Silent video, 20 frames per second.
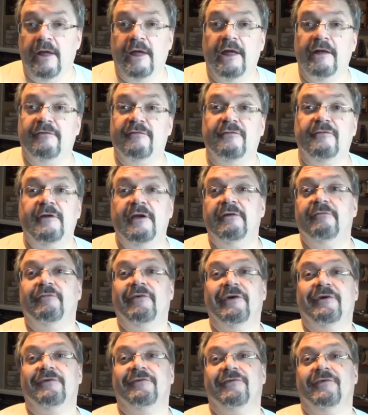It's state
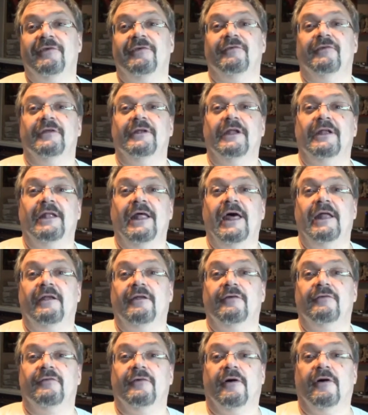fair season, and that
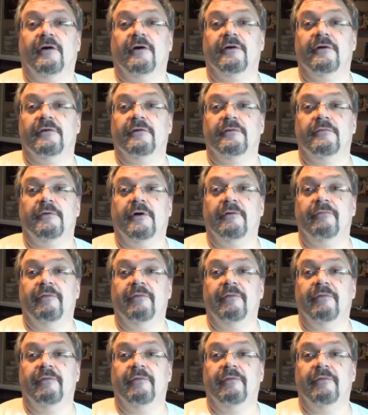is our